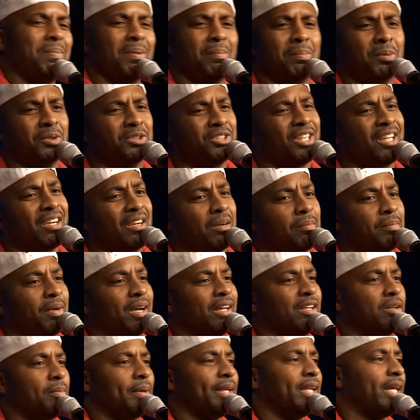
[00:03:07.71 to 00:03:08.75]
people, shut up.
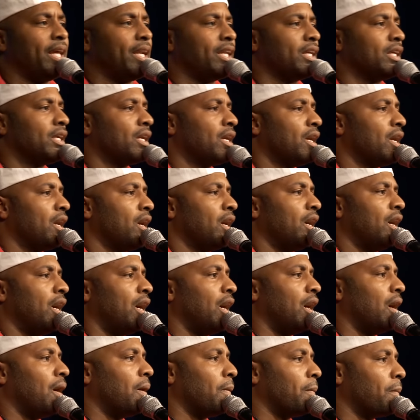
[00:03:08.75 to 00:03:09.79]
I knew my daddy.
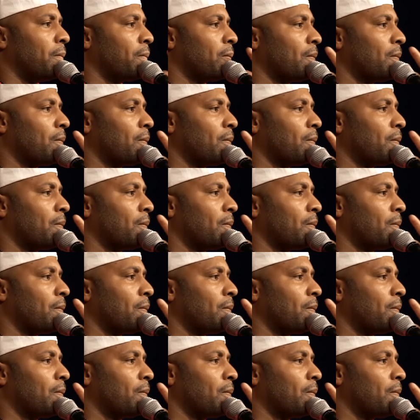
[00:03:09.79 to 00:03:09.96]
Um,